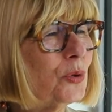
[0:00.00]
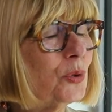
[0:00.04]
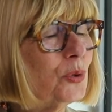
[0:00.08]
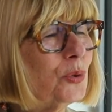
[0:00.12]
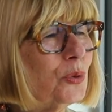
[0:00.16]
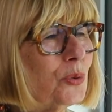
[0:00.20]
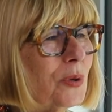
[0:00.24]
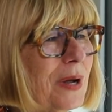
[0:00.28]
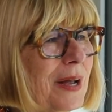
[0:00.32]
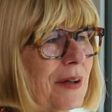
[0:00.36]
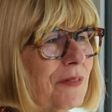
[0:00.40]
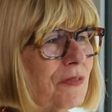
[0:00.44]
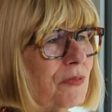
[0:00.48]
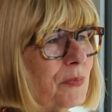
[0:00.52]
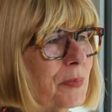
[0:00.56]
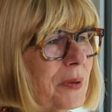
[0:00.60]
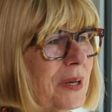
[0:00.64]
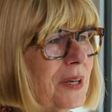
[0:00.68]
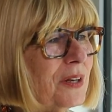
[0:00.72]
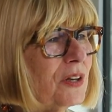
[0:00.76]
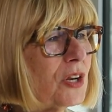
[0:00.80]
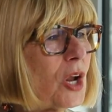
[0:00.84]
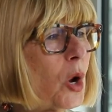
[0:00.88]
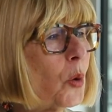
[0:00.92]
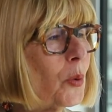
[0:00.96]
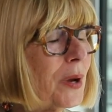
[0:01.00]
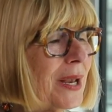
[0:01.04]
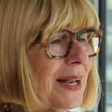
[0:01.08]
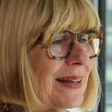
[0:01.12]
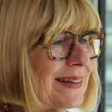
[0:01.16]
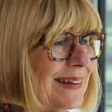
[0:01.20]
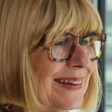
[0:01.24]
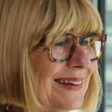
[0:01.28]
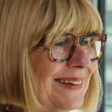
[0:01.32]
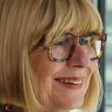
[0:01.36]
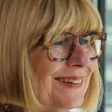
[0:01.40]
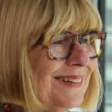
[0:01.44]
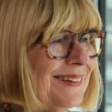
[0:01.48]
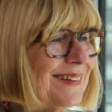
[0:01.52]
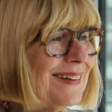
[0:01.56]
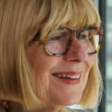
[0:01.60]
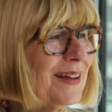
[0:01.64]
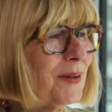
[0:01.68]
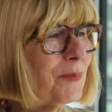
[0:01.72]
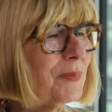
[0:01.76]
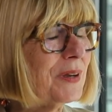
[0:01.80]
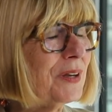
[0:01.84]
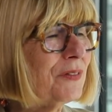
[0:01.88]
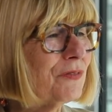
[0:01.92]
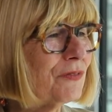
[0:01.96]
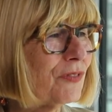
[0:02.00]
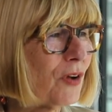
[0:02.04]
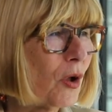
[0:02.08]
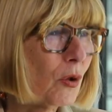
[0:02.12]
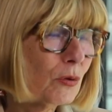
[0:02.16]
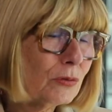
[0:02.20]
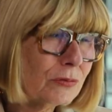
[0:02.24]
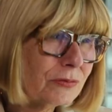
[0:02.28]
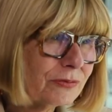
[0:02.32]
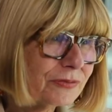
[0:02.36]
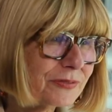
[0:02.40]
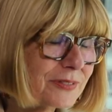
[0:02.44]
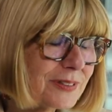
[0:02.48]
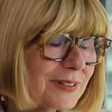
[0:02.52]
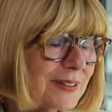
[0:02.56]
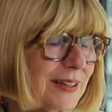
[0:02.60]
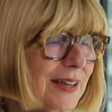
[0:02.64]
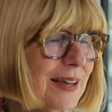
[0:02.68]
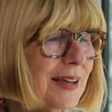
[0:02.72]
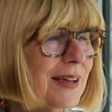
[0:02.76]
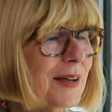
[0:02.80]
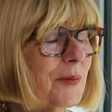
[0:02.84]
who have been knowingly involved.